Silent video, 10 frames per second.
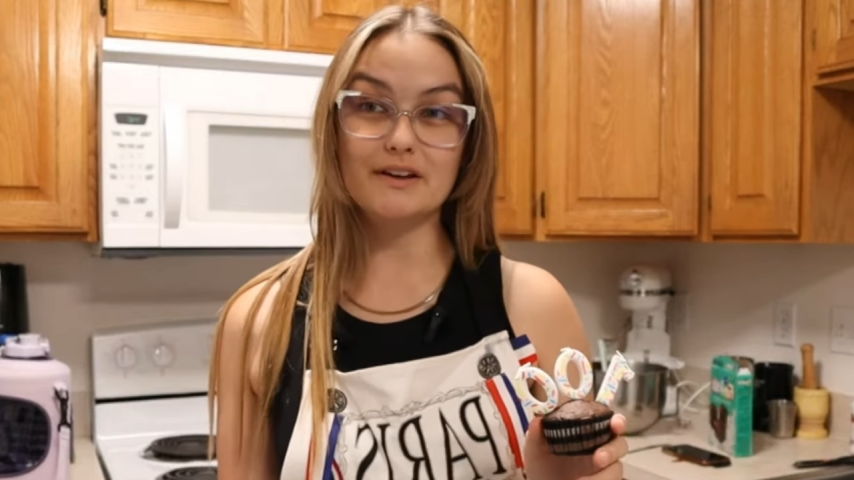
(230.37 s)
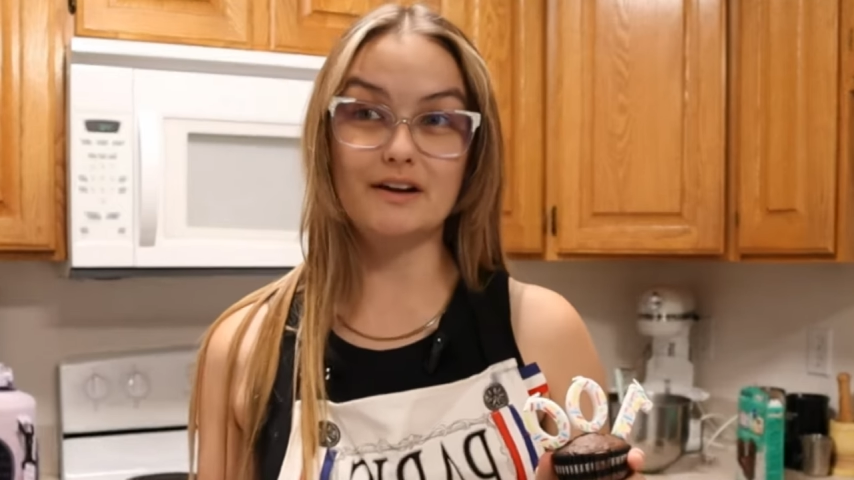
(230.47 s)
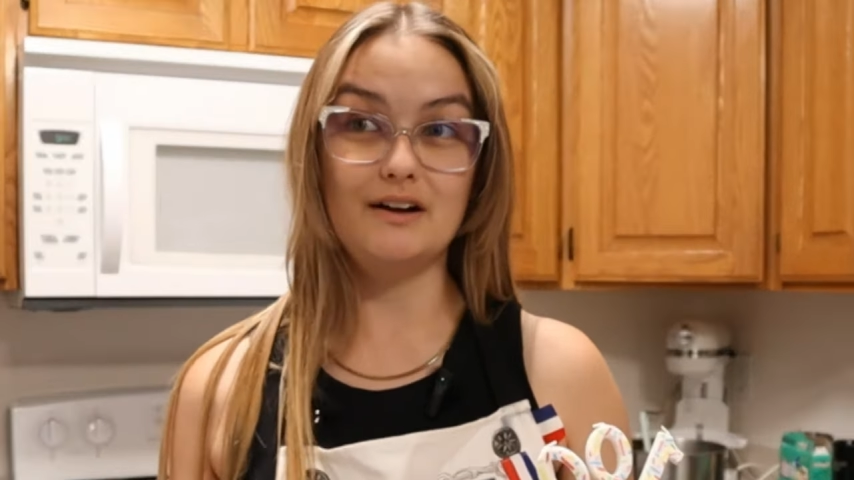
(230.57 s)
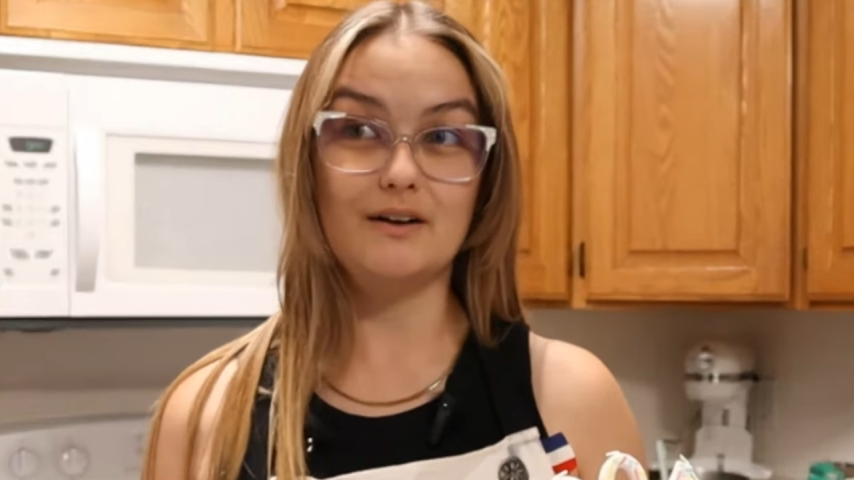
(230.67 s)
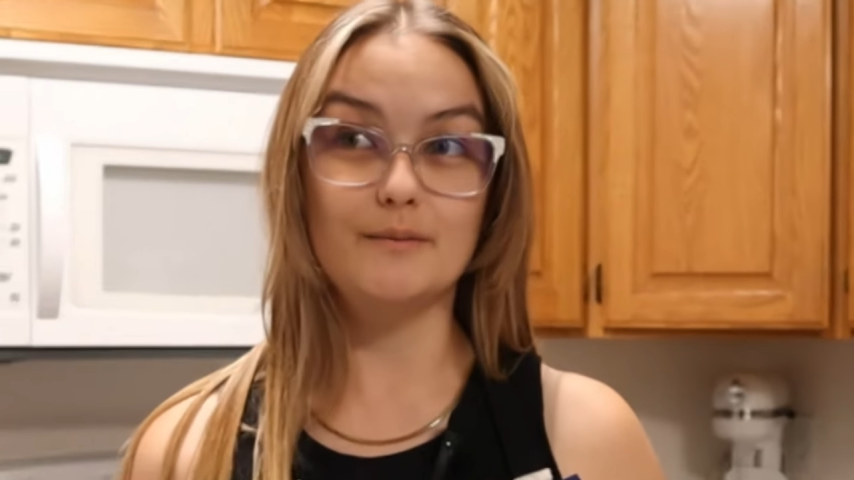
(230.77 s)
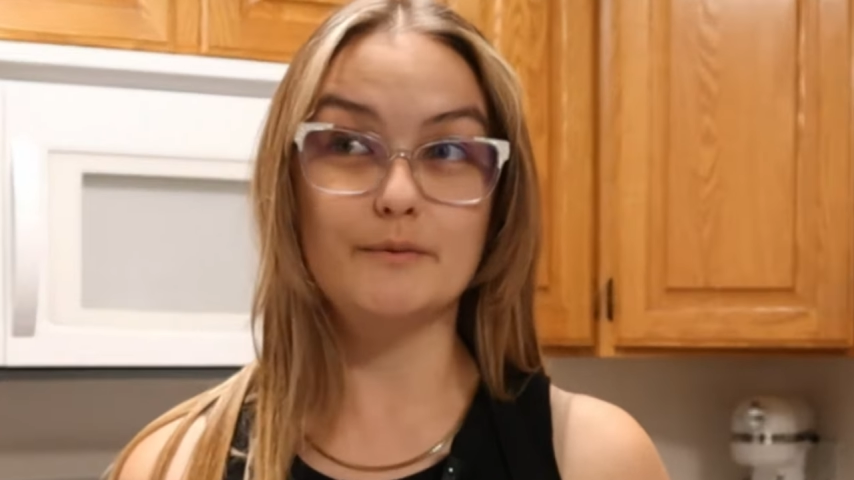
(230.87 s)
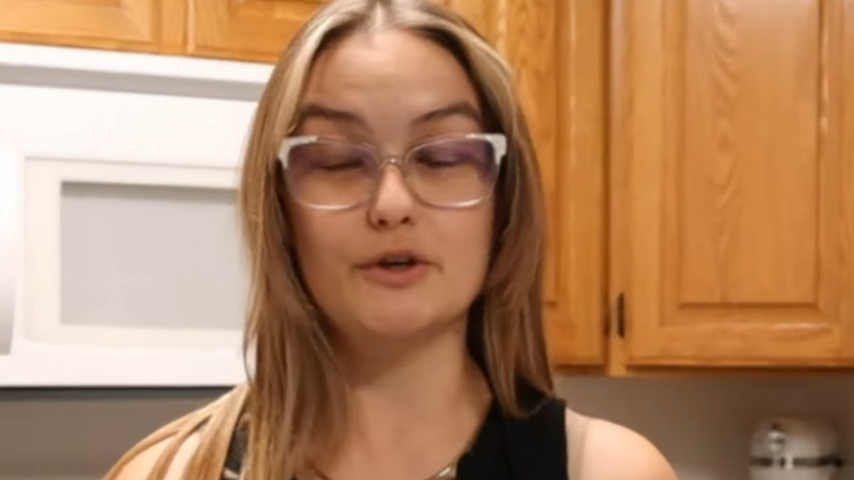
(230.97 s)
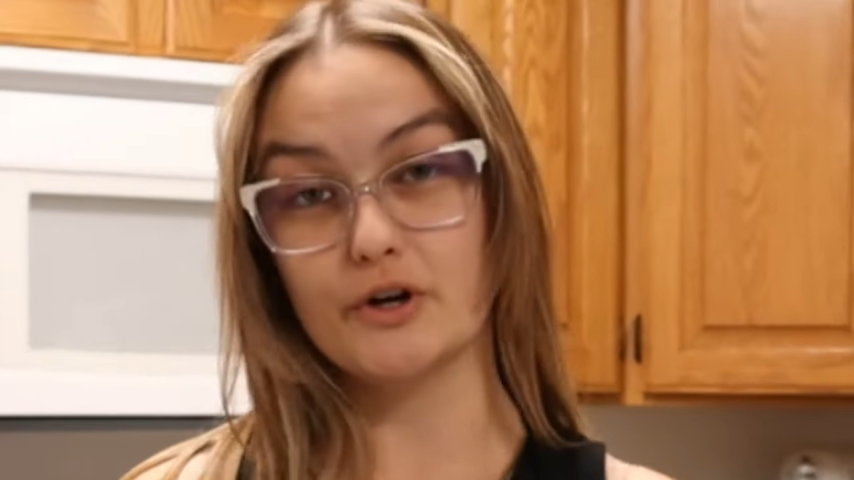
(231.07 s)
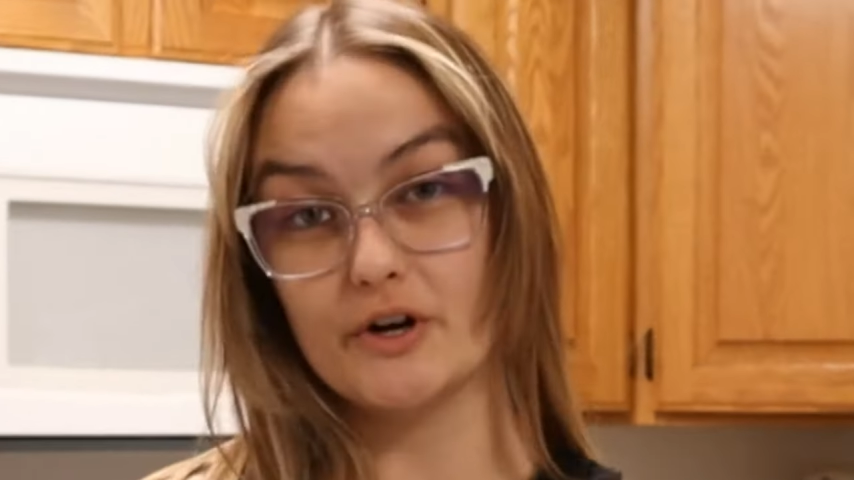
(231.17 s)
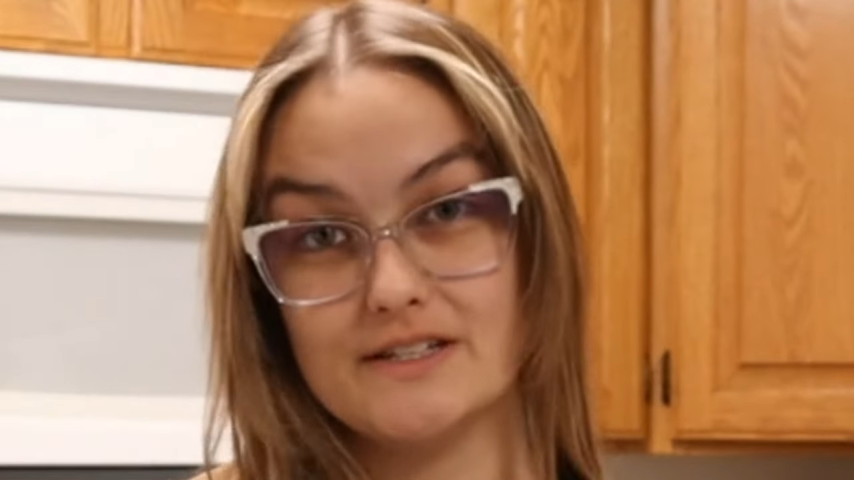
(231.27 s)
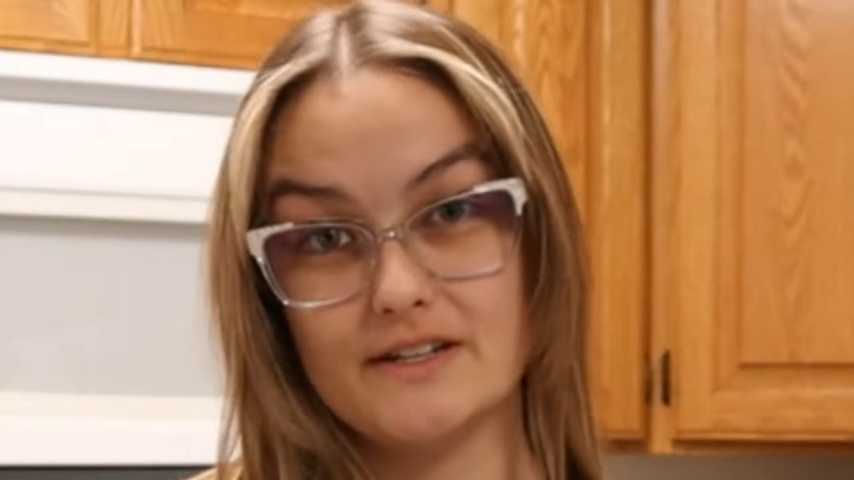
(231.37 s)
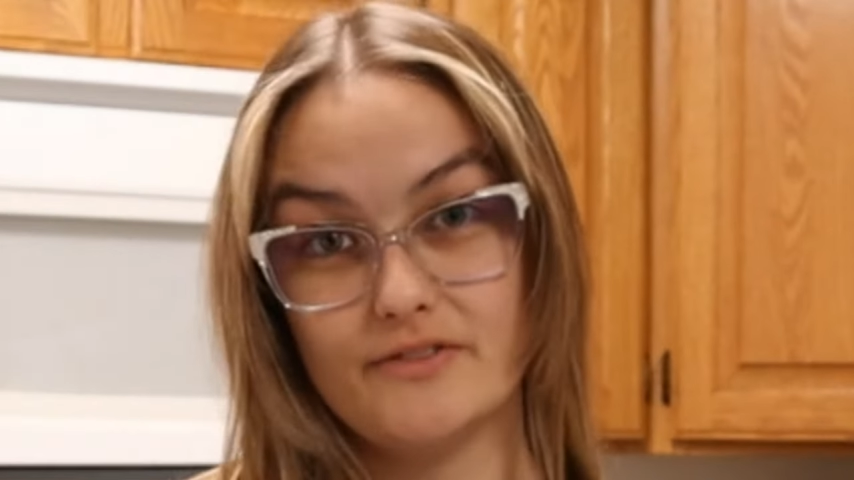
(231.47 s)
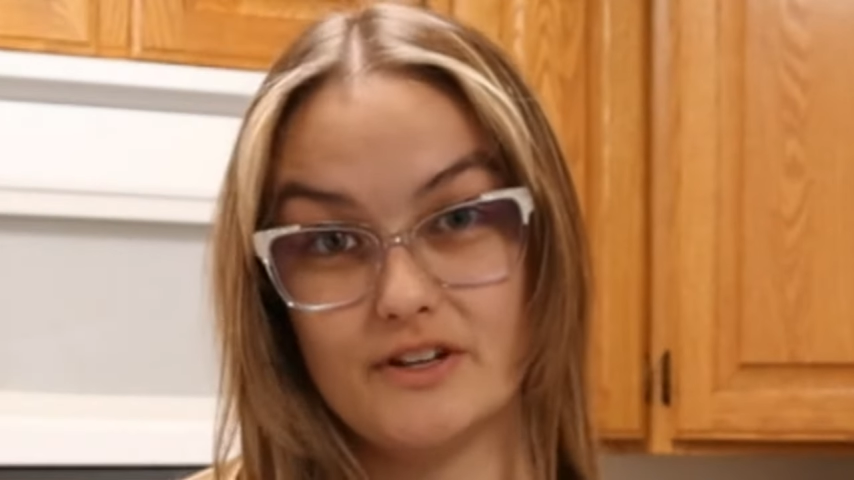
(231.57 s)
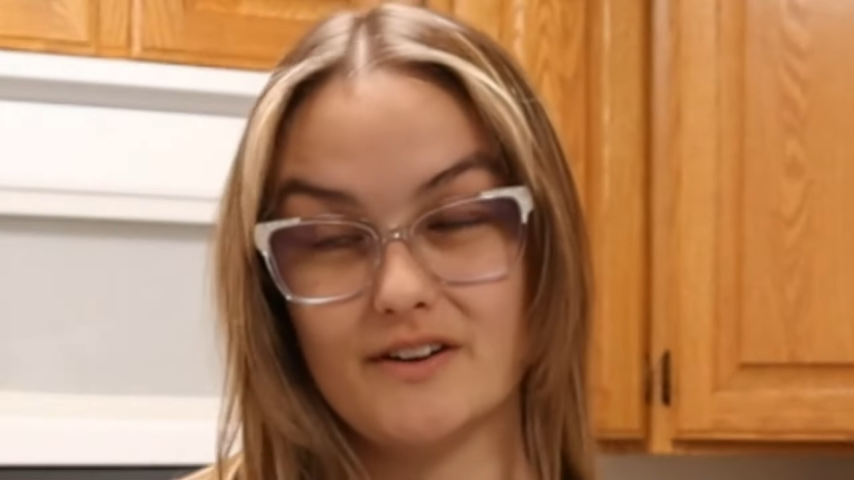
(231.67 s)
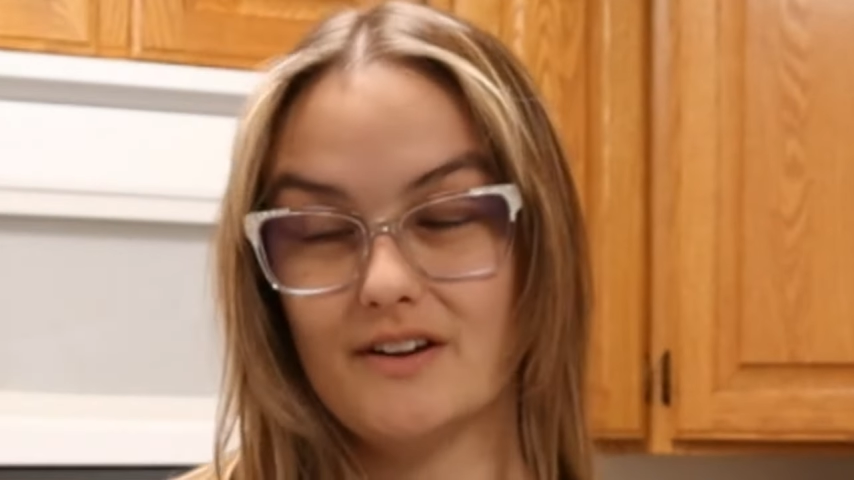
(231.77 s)
You're crazy if
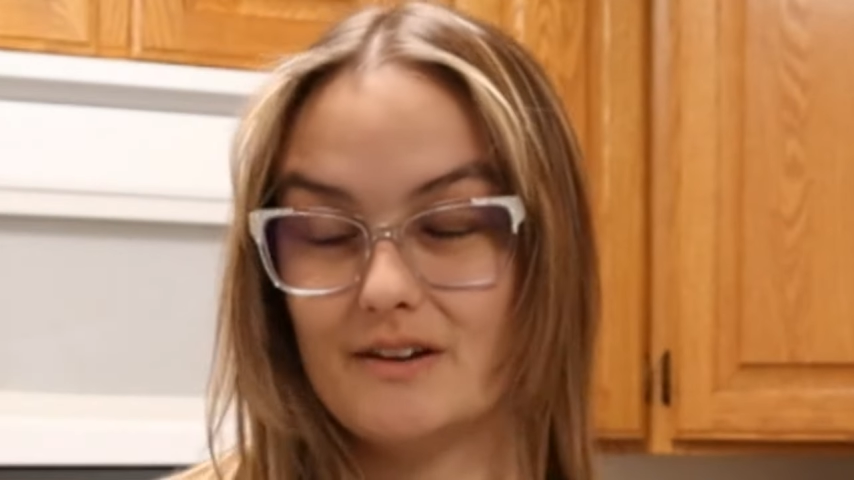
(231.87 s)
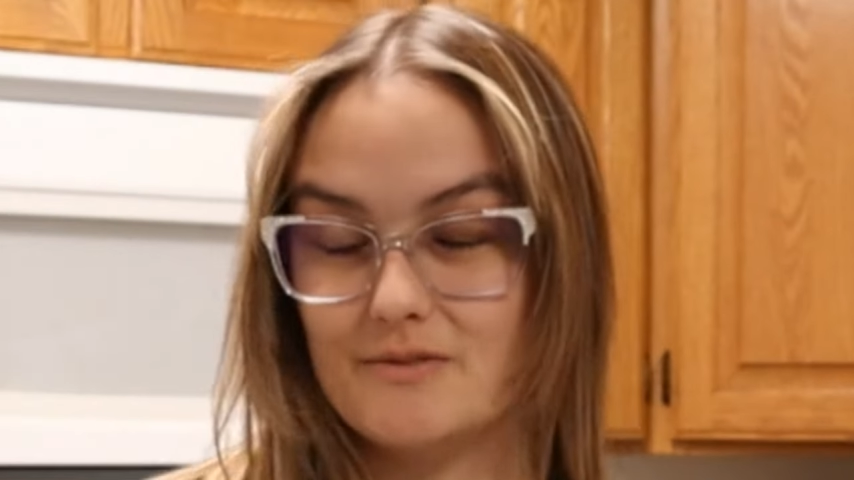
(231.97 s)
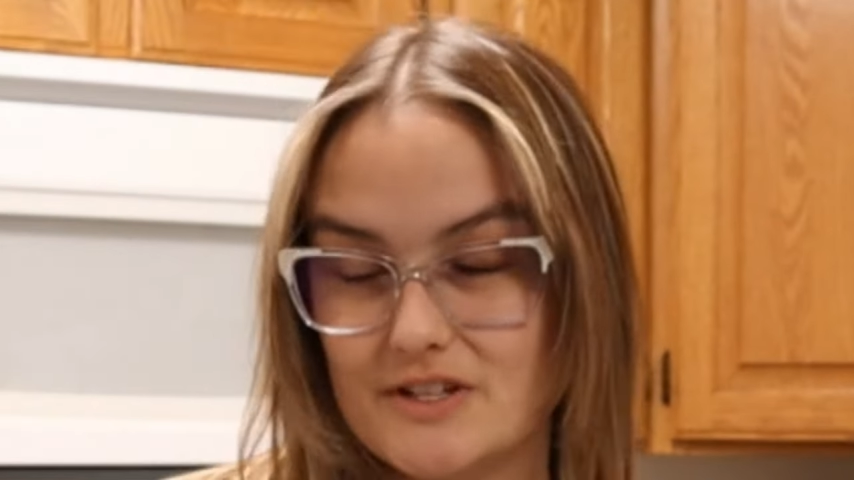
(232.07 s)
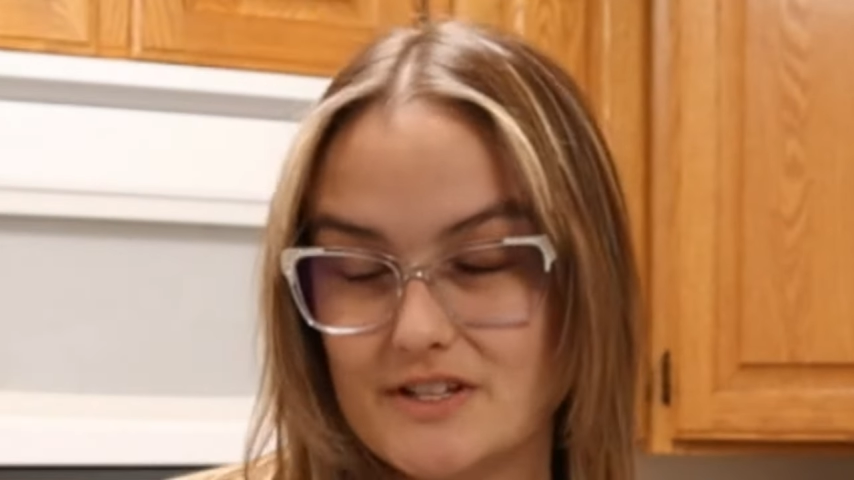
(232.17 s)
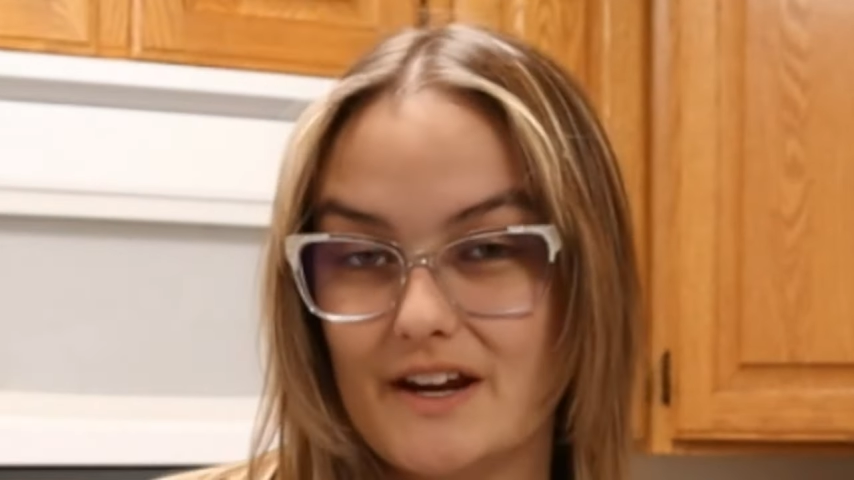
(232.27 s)
you didn't. Just